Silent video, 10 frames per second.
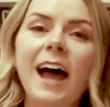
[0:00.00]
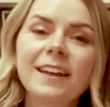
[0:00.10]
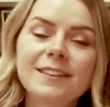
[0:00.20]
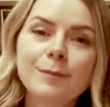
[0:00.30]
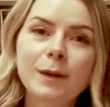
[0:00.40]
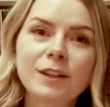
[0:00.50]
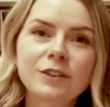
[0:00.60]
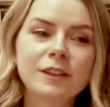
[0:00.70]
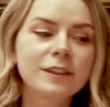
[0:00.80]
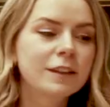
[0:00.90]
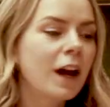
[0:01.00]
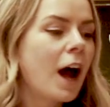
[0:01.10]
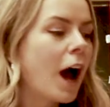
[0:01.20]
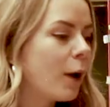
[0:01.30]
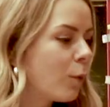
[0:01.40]
As I mentioned,
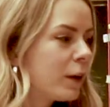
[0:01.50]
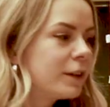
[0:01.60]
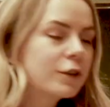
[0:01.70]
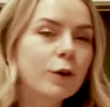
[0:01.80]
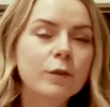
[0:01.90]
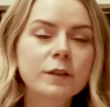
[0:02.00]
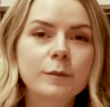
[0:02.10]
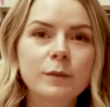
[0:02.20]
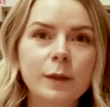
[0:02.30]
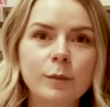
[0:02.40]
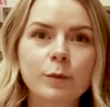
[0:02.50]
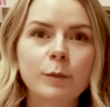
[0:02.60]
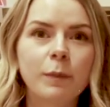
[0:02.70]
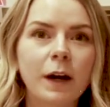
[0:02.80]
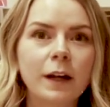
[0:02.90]
I wanted to go over some tips
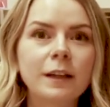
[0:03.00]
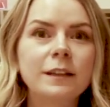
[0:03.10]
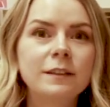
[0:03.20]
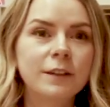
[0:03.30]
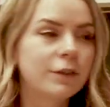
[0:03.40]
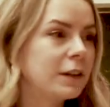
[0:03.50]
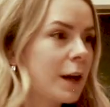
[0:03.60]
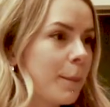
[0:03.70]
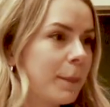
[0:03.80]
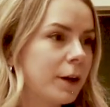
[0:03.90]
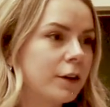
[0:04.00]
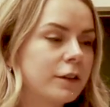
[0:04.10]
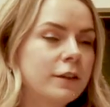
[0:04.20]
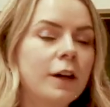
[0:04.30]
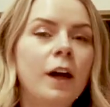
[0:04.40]
with buying different nut
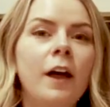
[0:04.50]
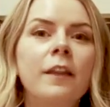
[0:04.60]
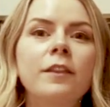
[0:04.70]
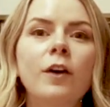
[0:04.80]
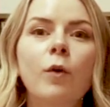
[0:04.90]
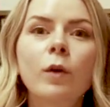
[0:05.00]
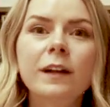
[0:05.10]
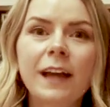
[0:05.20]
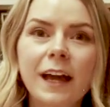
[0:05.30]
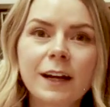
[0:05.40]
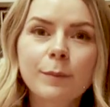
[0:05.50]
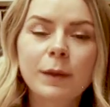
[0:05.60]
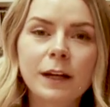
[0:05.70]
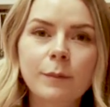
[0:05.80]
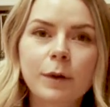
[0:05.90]
butters. The organic
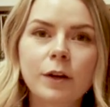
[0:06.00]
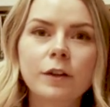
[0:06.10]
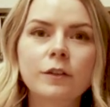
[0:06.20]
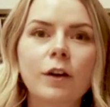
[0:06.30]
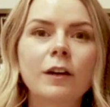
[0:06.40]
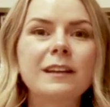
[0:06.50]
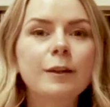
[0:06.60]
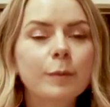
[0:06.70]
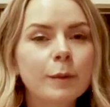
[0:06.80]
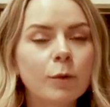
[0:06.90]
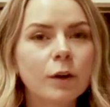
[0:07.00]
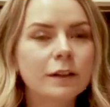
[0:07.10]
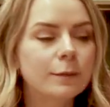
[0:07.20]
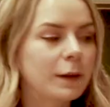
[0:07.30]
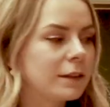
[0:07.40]
peanut butters are a little bit more
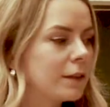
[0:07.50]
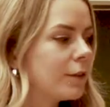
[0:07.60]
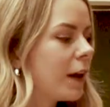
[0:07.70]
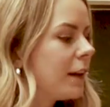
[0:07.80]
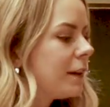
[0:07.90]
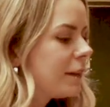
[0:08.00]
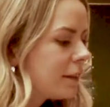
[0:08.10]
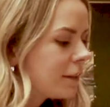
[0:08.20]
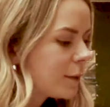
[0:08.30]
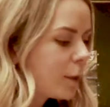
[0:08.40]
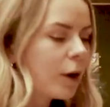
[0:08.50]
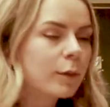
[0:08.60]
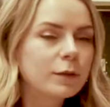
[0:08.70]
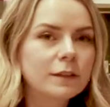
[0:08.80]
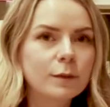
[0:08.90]
expensive, and this is some
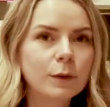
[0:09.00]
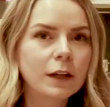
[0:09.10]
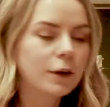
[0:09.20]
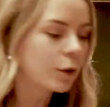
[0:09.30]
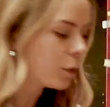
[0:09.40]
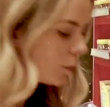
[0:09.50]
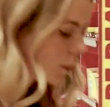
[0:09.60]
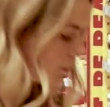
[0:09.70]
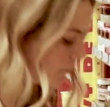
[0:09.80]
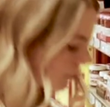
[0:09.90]
options that we can go over.